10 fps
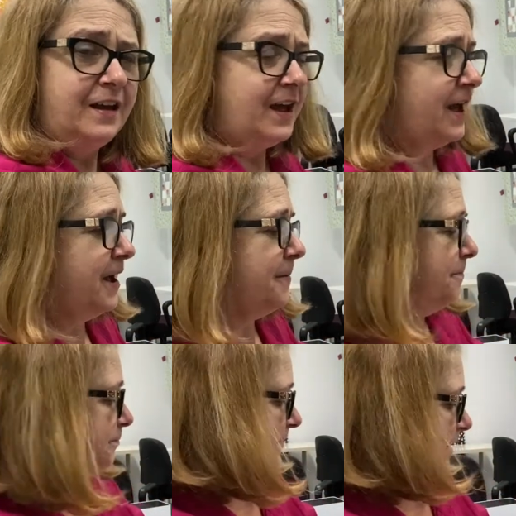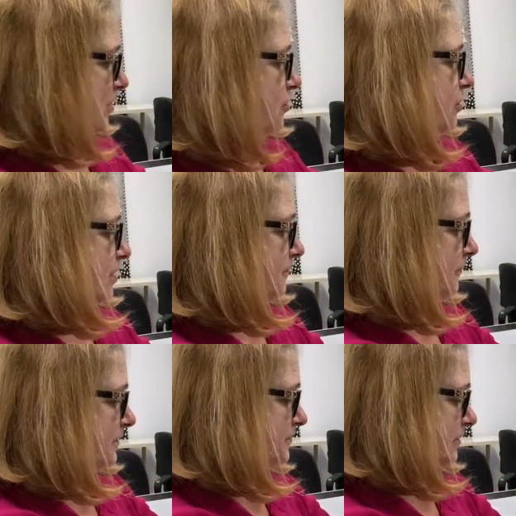You know, it
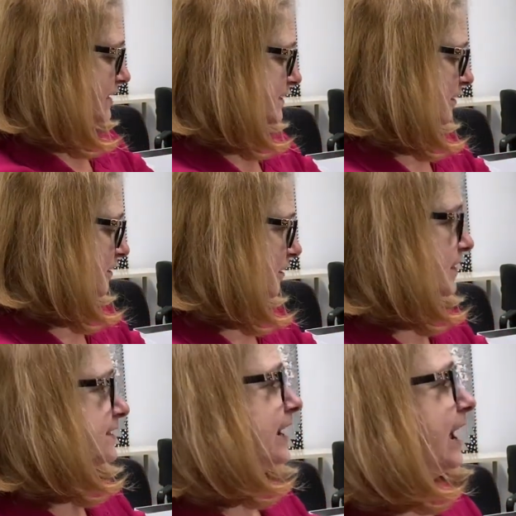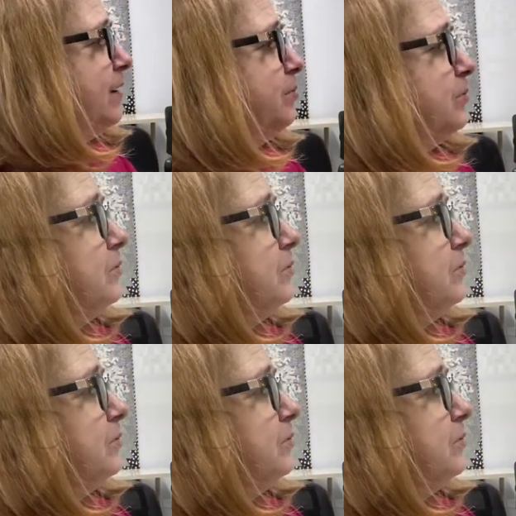feels really solid on the table.